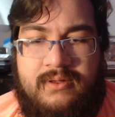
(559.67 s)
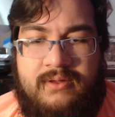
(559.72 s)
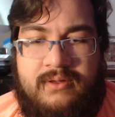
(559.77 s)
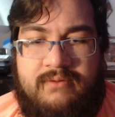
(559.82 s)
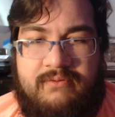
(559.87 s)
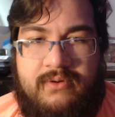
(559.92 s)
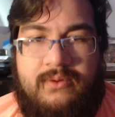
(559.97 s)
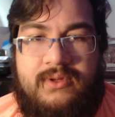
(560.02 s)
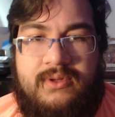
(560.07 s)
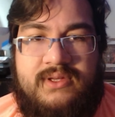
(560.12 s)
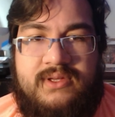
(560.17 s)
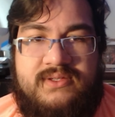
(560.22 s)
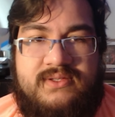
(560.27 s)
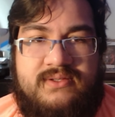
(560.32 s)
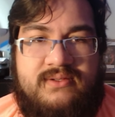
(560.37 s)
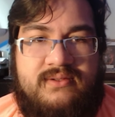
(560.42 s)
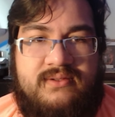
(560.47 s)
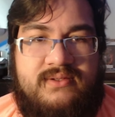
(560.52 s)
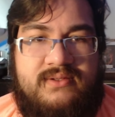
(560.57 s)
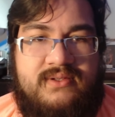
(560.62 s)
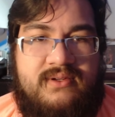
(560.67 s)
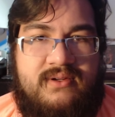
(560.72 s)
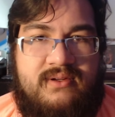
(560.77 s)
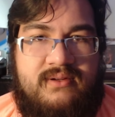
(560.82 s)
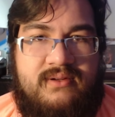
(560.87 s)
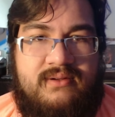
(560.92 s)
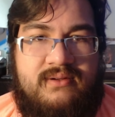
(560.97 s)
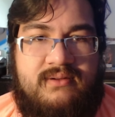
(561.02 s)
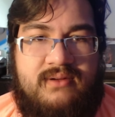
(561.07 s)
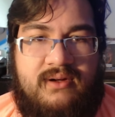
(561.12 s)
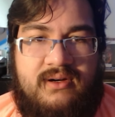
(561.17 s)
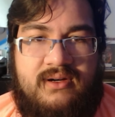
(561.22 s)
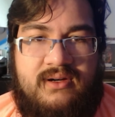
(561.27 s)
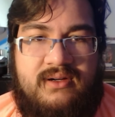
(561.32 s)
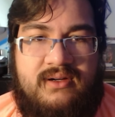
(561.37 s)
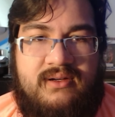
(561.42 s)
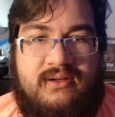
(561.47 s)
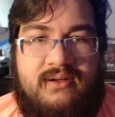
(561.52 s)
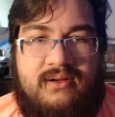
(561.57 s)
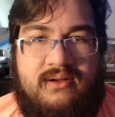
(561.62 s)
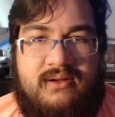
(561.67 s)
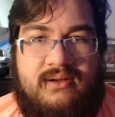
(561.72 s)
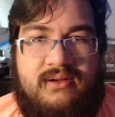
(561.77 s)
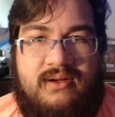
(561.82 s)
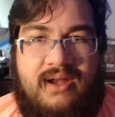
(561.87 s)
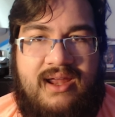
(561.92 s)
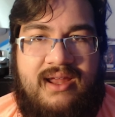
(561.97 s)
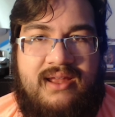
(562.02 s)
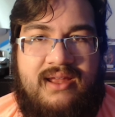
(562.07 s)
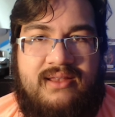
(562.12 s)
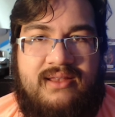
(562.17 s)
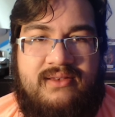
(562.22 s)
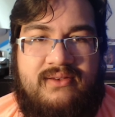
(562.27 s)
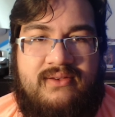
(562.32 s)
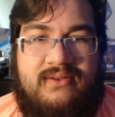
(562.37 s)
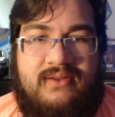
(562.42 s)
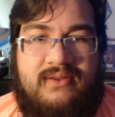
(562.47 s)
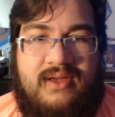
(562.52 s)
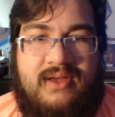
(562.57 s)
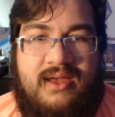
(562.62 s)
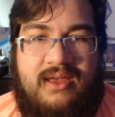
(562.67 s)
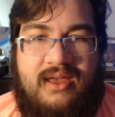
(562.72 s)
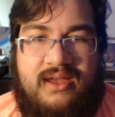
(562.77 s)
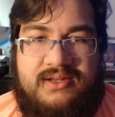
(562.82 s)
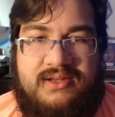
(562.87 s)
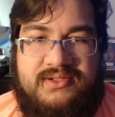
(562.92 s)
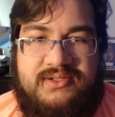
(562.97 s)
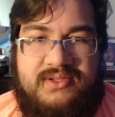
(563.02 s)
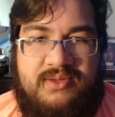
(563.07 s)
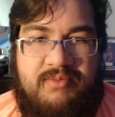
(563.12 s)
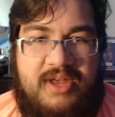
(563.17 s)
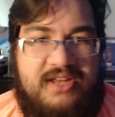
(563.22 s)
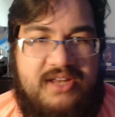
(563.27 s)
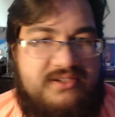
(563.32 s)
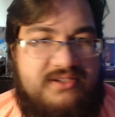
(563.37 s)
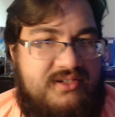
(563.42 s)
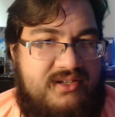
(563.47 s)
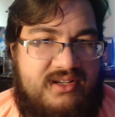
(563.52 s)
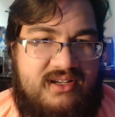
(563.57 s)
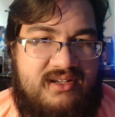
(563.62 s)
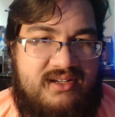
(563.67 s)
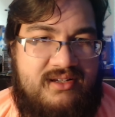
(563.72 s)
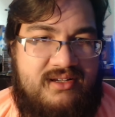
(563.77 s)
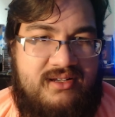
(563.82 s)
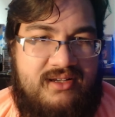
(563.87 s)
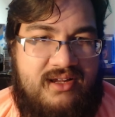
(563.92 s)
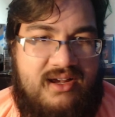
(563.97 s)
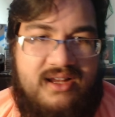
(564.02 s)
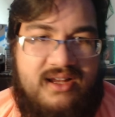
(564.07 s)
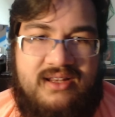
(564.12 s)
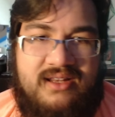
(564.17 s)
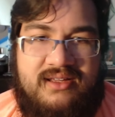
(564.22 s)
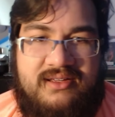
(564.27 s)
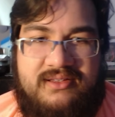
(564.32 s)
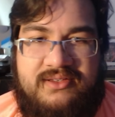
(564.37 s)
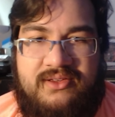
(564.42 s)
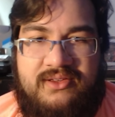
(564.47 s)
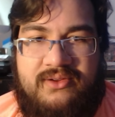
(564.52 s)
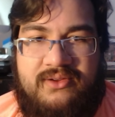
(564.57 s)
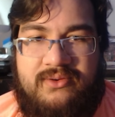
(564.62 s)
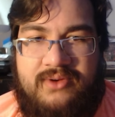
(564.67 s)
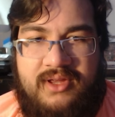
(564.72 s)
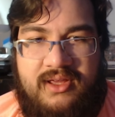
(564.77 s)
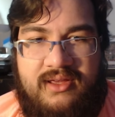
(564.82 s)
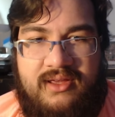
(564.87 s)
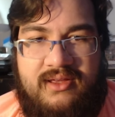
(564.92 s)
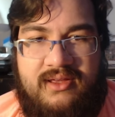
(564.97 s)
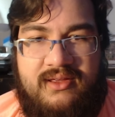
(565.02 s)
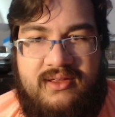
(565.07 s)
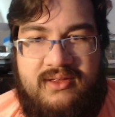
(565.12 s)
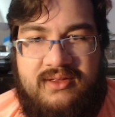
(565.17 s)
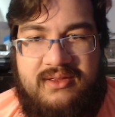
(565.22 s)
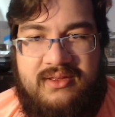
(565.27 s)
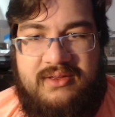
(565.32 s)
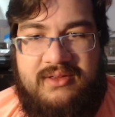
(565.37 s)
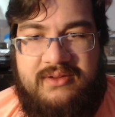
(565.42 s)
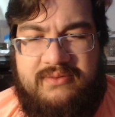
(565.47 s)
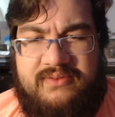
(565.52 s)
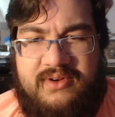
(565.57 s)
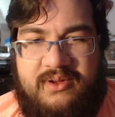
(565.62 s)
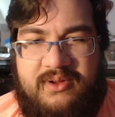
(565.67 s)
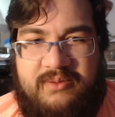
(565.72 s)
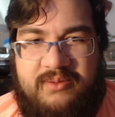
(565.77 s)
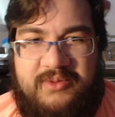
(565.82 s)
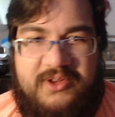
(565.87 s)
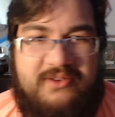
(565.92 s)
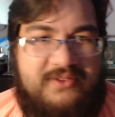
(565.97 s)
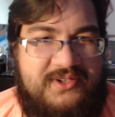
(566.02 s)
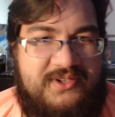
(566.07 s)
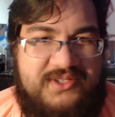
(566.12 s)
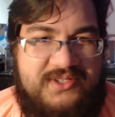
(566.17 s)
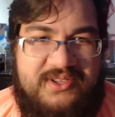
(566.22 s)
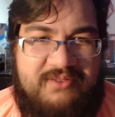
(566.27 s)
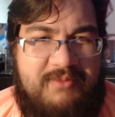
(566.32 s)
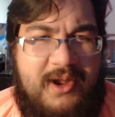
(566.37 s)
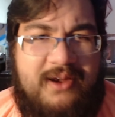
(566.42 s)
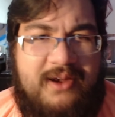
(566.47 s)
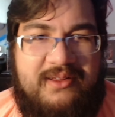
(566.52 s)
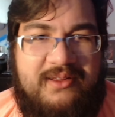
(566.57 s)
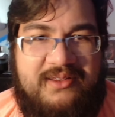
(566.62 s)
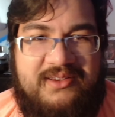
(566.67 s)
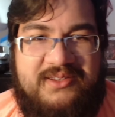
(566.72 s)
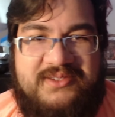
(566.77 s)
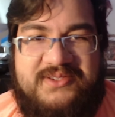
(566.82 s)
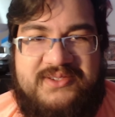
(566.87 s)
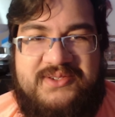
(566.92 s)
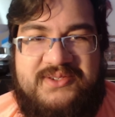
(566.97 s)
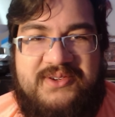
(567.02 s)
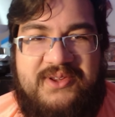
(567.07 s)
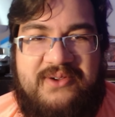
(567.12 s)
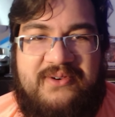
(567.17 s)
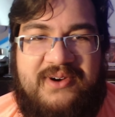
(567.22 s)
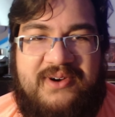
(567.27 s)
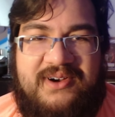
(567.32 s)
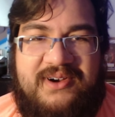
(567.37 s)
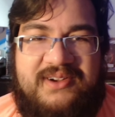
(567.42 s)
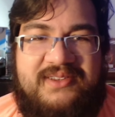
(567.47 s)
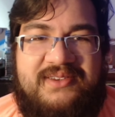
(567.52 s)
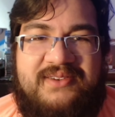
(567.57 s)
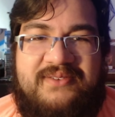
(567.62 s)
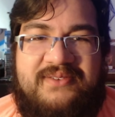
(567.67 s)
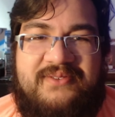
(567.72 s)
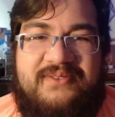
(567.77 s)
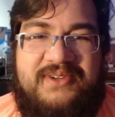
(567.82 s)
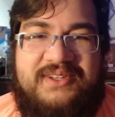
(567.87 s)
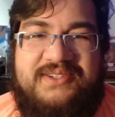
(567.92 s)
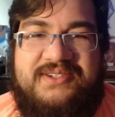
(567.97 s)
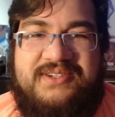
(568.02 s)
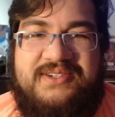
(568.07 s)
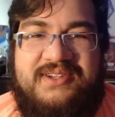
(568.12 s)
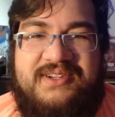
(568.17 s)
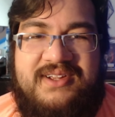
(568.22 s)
focus to art, and I actually majored in it and got a degree from University of Maryland in studio art, which